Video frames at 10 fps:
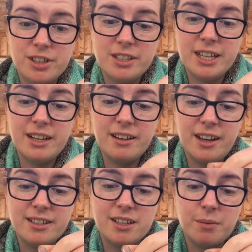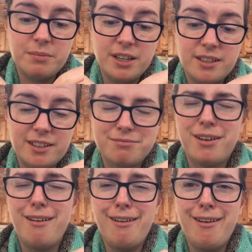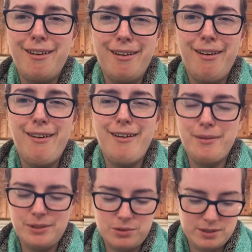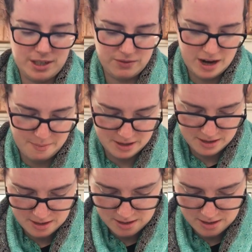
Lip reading: Until I stop knitting, which will never happen.